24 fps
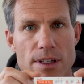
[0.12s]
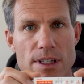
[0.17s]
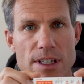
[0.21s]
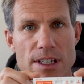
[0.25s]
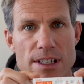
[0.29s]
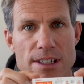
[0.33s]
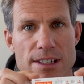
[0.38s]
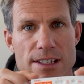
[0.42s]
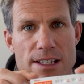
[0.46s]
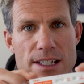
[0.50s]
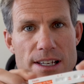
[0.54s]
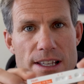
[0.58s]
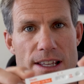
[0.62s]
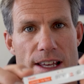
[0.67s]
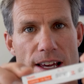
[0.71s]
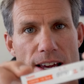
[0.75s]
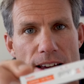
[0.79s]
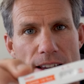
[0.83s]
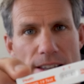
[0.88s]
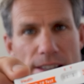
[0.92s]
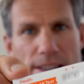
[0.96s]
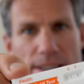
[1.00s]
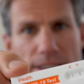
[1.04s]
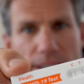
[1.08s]
You see
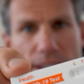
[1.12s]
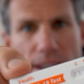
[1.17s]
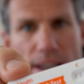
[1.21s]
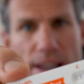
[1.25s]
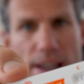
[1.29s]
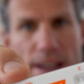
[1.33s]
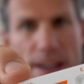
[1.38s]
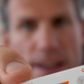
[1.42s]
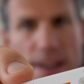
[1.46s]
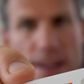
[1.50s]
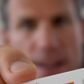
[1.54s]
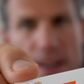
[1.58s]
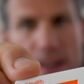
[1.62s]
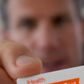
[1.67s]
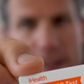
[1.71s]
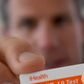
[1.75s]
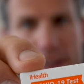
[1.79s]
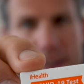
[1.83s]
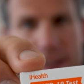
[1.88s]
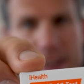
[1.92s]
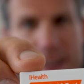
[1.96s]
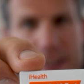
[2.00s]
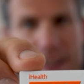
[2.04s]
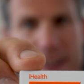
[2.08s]
this?
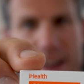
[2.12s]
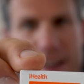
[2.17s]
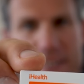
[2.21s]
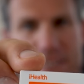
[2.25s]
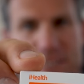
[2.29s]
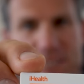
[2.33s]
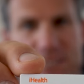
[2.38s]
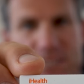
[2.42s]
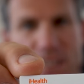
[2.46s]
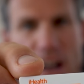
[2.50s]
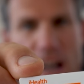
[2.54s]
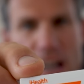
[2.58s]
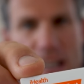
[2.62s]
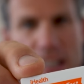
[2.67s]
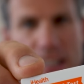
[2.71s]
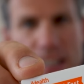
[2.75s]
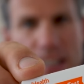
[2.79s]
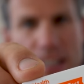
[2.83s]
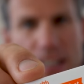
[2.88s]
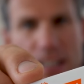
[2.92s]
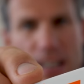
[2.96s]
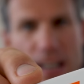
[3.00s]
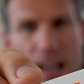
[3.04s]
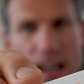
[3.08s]
I
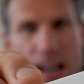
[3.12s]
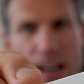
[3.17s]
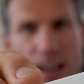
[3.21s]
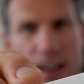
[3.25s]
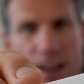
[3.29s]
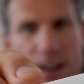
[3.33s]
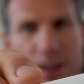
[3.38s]
finally got